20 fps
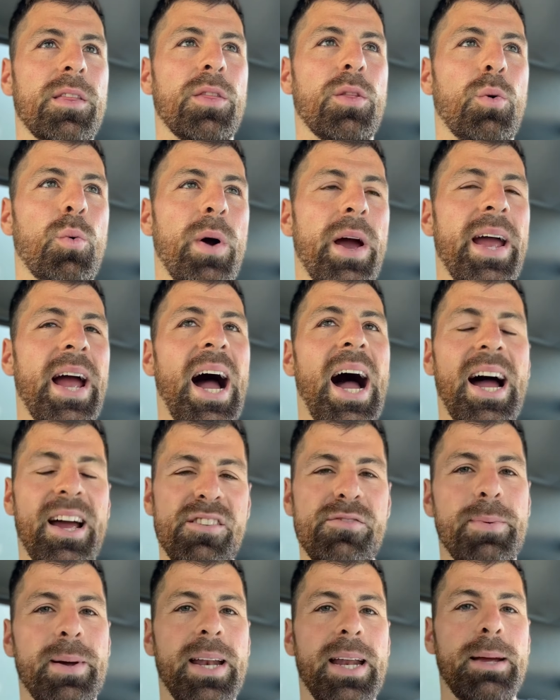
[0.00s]
the way
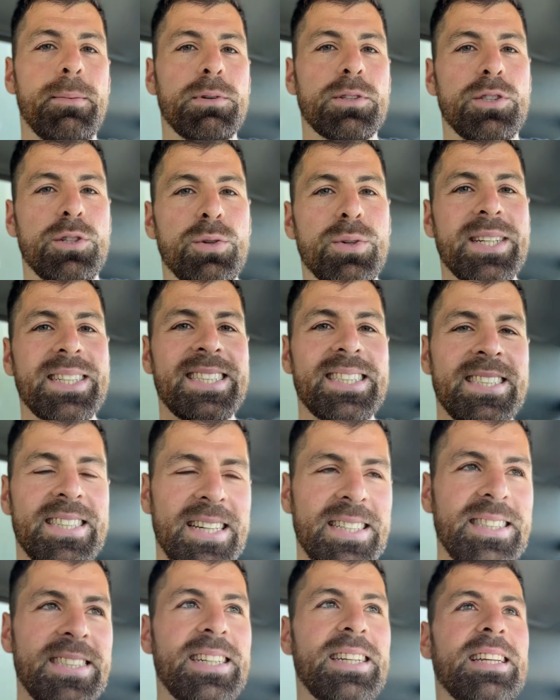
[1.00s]
I've been able to
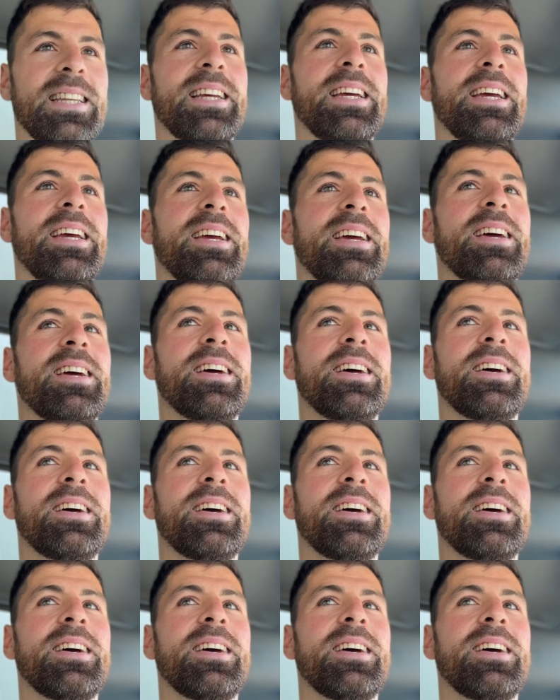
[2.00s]
consistently